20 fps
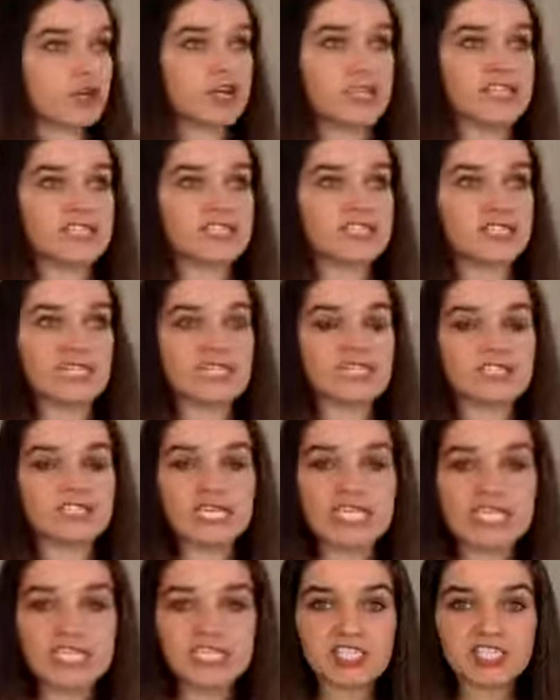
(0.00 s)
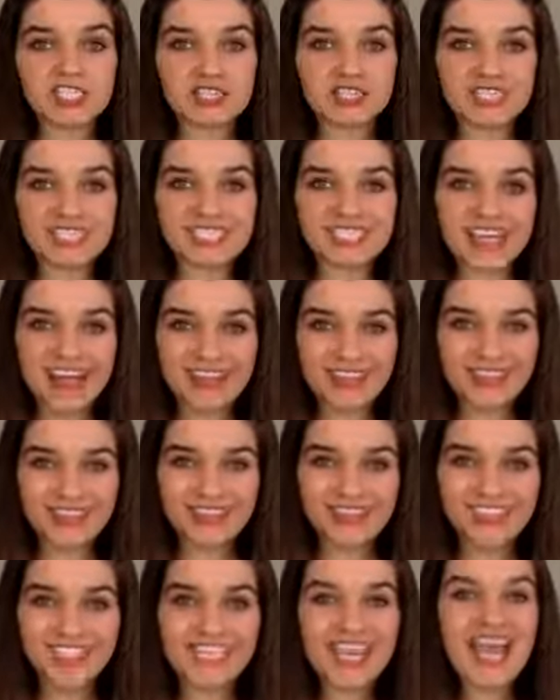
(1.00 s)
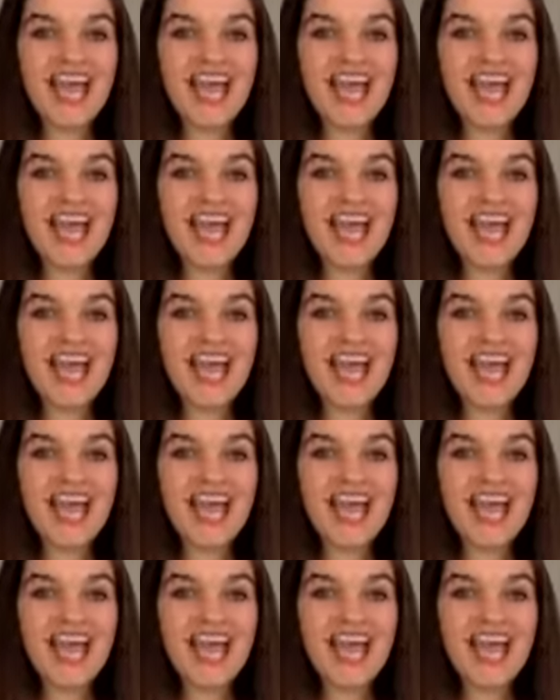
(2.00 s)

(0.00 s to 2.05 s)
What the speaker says: is gonna teach your cells